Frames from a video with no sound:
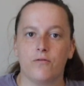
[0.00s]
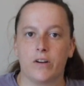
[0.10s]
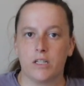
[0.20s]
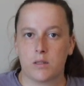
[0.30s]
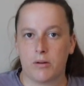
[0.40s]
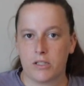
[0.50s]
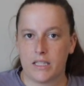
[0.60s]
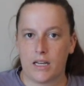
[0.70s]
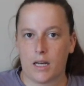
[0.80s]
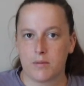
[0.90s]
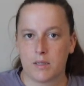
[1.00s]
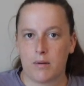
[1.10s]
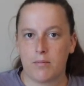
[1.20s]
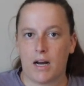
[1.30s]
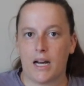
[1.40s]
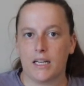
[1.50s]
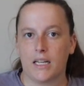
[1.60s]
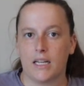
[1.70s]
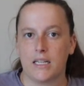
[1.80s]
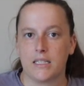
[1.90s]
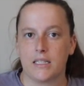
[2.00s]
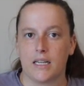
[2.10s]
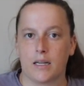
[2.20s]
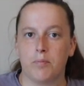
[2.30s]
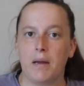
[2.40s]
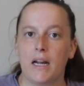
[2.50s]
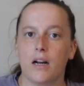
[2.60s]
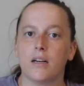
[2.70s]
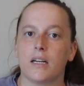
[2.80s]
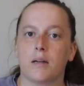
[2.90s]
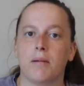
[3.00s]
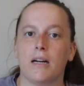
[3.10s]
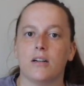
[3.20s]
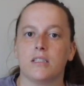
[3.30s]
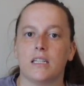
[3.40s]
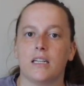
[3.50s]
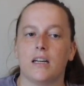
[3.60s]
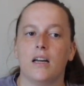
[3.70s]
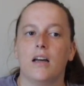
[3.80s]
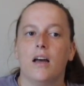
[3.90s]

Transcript: first person that comes to my mind is Nick Bear. Nick Bear did